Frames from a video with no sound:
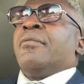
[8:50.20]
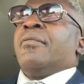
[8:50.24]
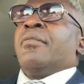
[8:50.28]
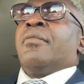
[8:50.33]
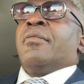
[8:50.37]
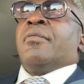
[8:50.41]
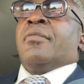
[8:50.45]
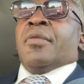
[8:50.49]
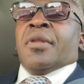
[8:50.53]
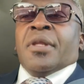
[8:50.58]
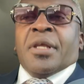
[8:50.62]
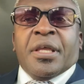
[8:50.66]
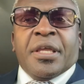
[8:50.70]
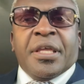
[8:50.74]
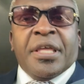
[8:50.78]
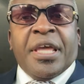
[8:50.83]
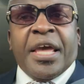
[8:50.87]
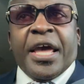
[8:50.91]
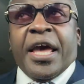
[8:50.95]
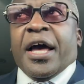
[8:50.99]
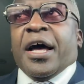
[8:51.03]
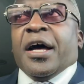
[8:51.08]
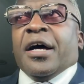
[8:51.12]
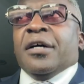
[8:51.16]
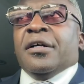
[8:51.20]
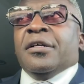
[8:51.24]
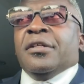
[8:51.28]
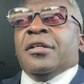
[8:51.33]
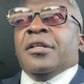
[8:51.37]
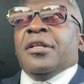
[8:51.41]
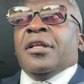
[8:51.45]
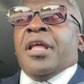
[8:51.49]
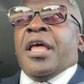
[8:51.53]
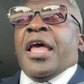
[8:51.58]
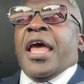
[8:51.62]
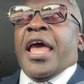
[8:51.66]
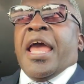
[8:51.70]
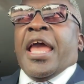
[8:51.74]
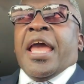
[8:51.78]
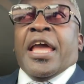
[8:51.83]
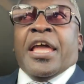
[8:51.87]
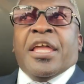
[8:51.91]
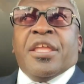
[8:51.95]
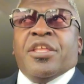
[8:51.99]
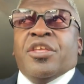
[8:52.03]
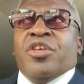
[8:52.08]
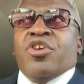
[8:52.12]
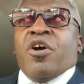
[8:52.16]
Yeah.
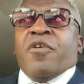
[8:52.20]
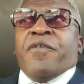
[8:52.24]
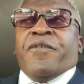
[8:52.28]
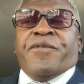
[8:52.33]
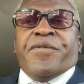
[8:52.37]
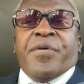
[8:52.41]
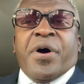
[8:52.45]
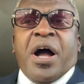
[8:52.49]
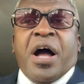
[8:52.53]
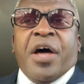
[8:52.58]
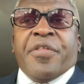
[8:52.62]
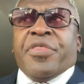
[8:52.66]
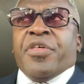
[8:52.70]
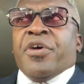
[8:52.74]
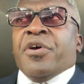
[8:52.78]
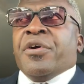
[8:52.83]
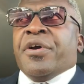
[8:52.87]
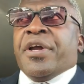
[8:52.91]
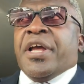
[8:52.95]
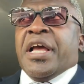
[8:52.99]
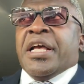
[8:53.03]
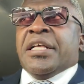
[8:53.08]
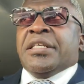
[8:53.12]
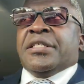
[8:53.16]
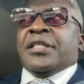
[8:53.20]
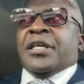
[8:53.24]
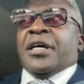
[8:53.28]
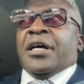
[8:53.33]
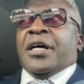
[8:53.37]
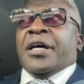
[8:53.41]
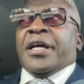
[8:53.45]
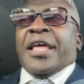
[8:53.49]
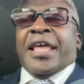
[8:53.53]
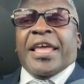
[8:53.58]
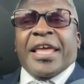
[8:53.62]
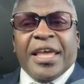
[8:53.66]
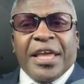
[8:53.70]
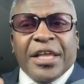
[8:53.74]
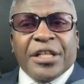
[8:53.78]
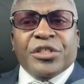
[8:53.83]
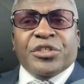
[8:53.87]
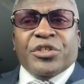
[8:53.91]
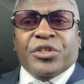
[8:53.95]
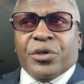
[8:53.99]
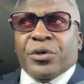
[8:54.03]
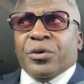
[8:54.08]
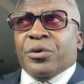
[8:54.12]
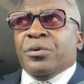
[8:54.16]
And your father is a
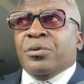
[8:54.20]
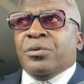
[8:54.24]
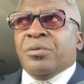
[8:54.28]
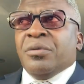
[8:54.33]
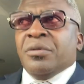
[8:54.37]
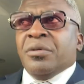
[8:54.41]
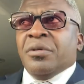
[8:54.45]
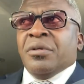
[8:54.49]
Hindu.